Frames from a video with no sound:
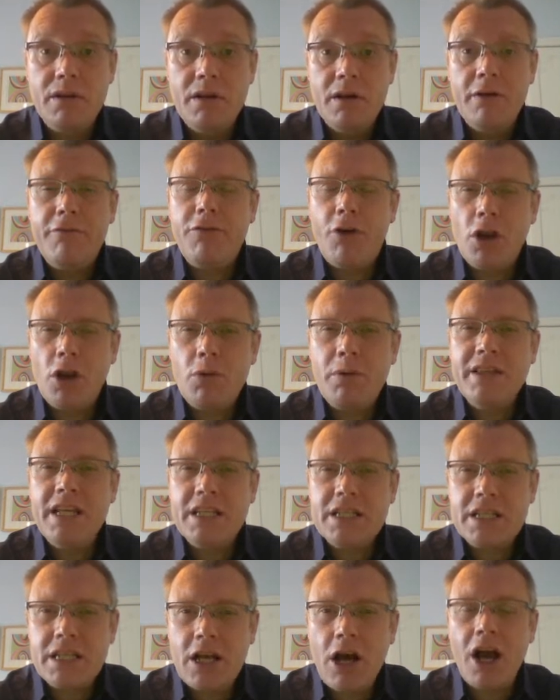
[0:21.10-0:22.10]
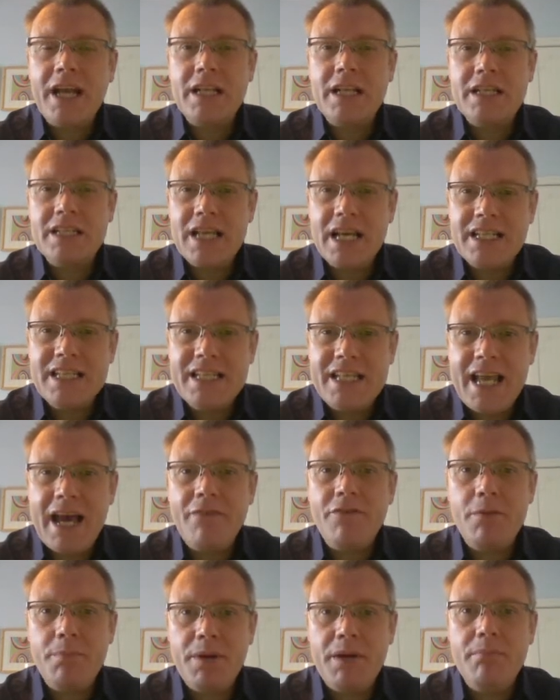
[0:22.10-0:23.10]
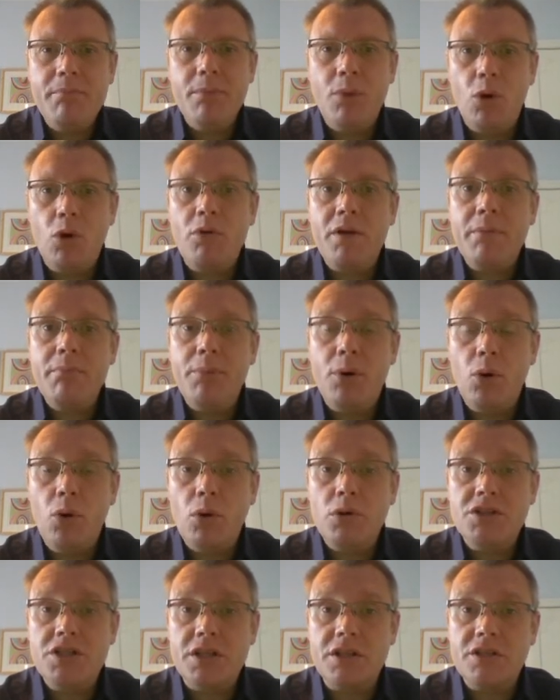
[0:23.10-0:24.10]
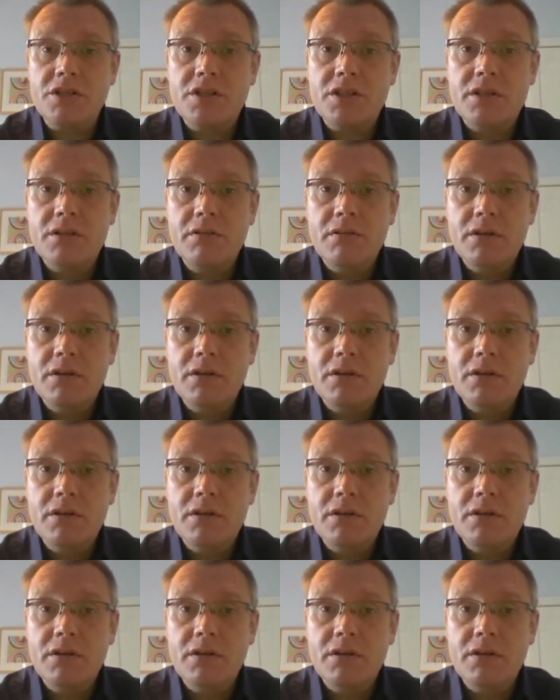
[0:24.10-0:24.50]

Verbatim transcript: Following this guidance has never been more important.